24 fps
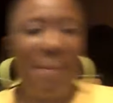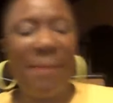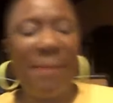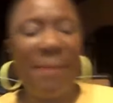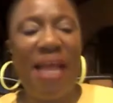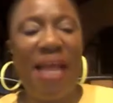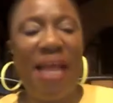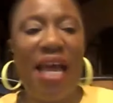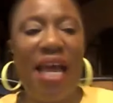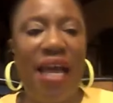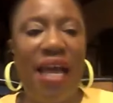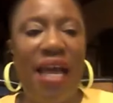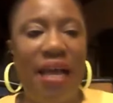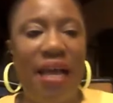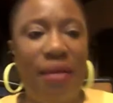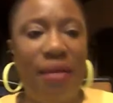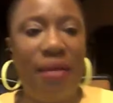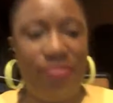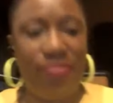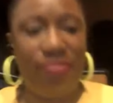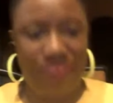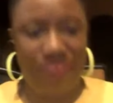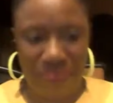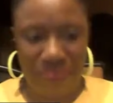
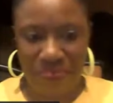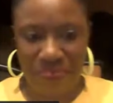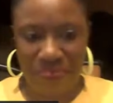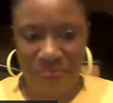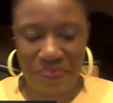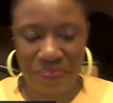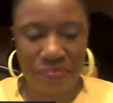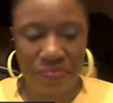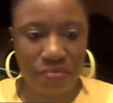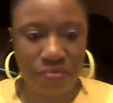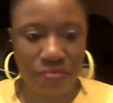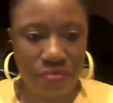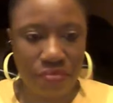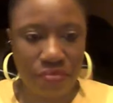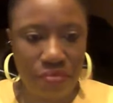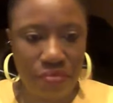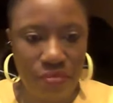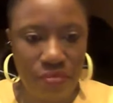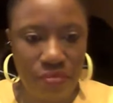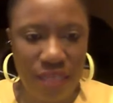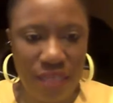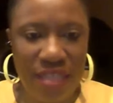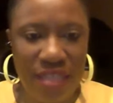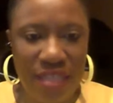The
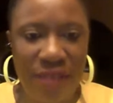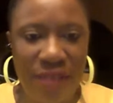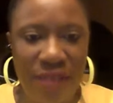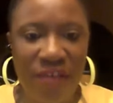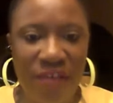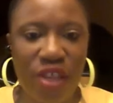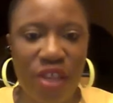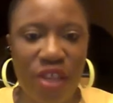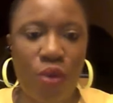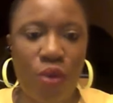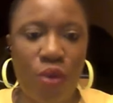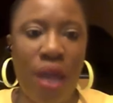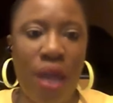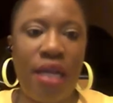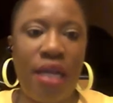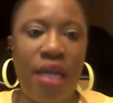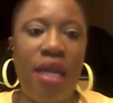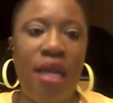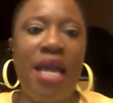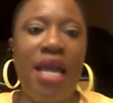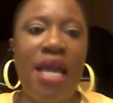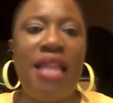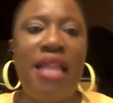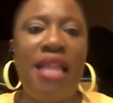first one,
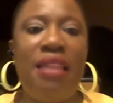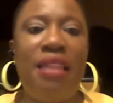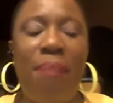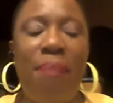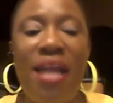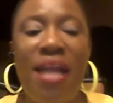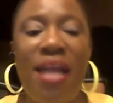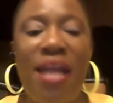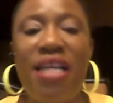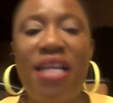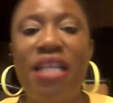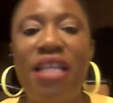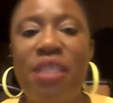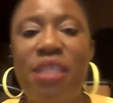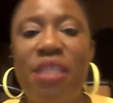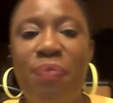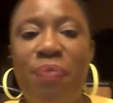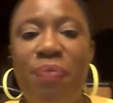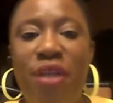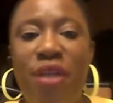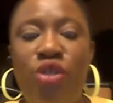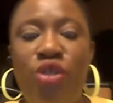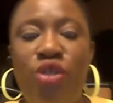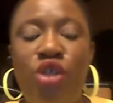the pain can
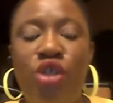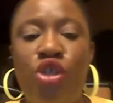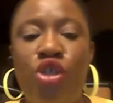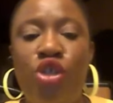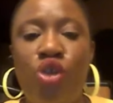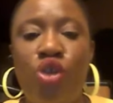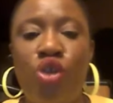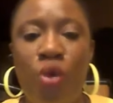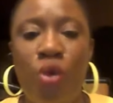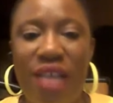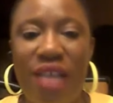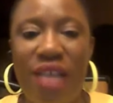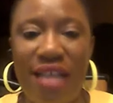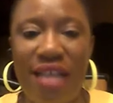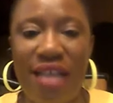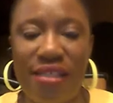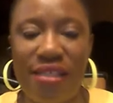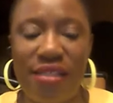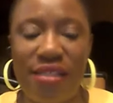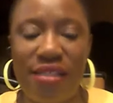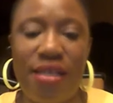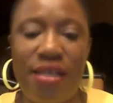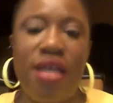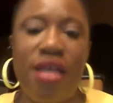spread to the shoulders,
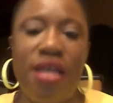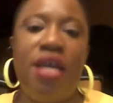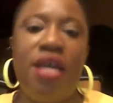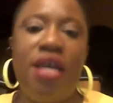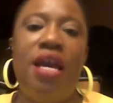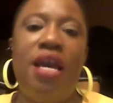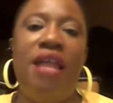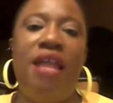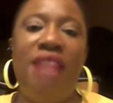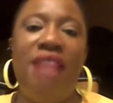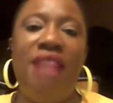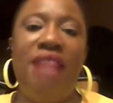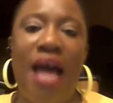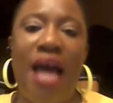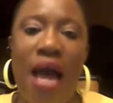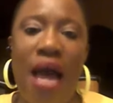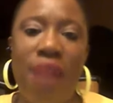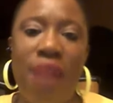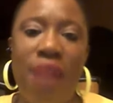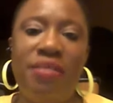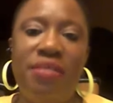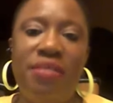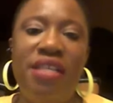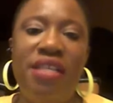the
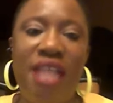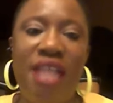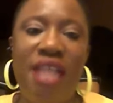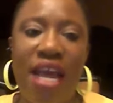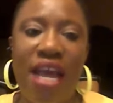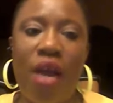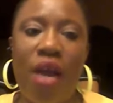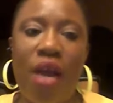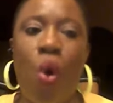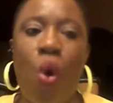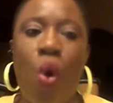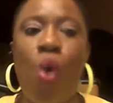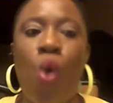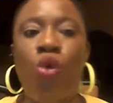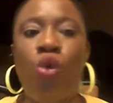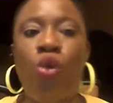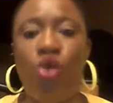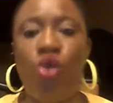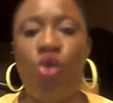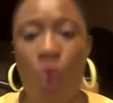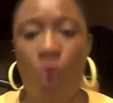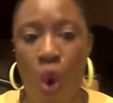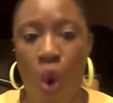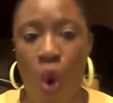arms, neck, or
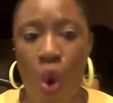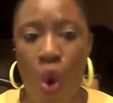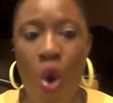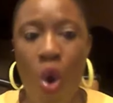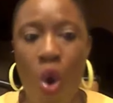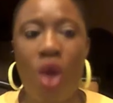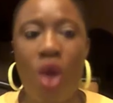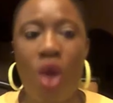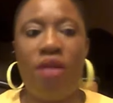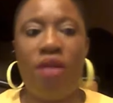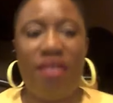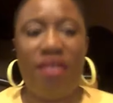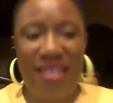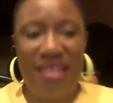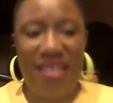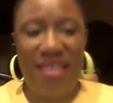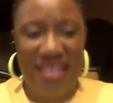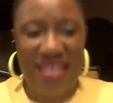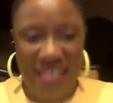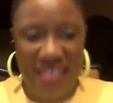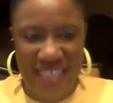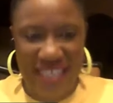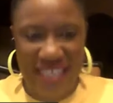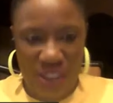jaw,
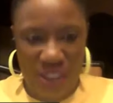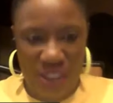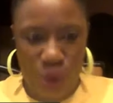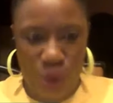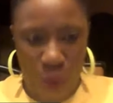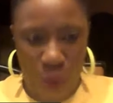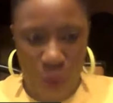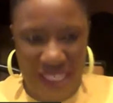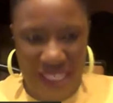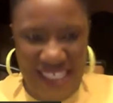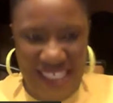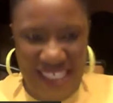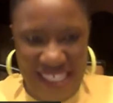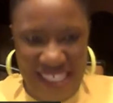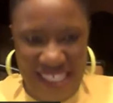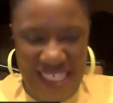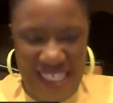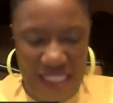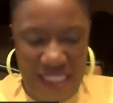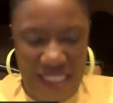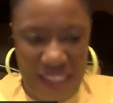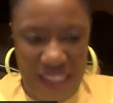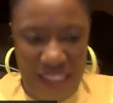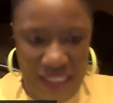and
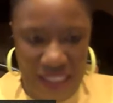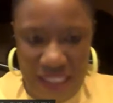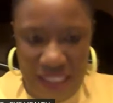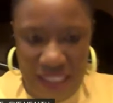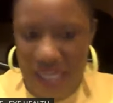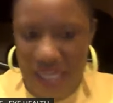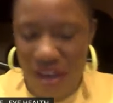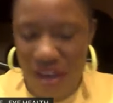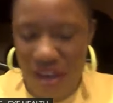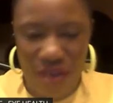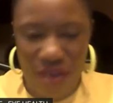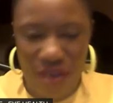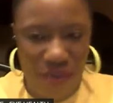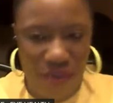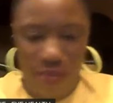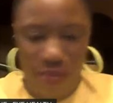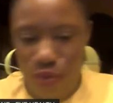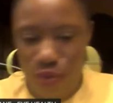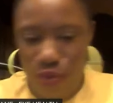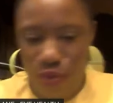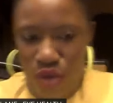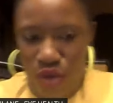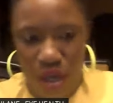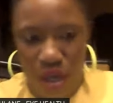sweating. Out of the blue,
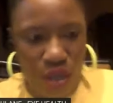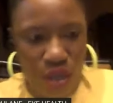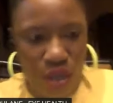yeah.